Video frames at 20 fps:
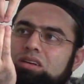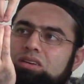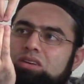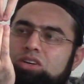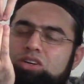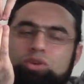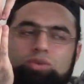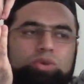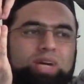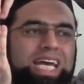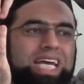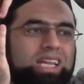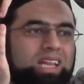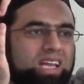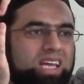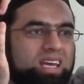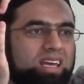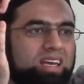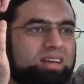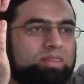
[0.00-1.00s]

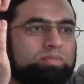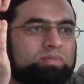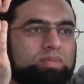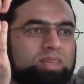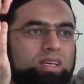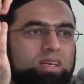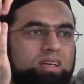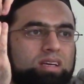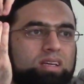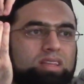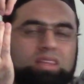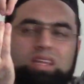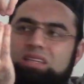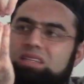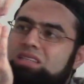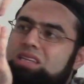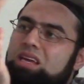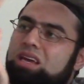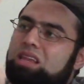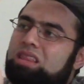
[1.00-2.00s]
correctly. The
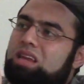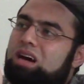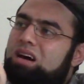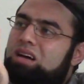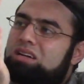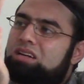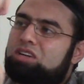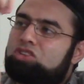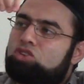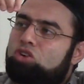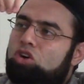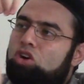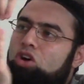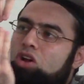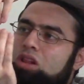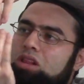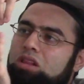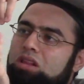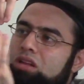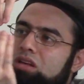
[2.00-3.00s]
teeth are not
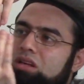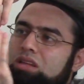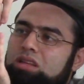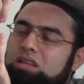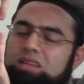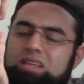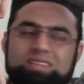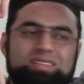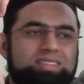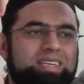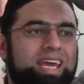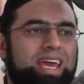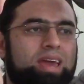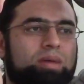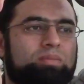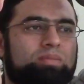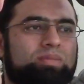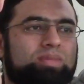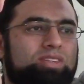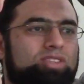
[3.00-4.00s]
all the
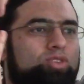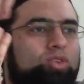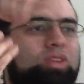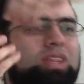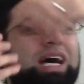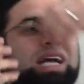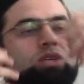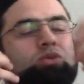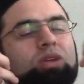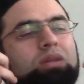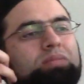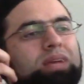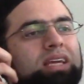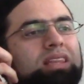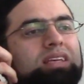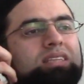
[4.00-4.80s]
same. So that will make the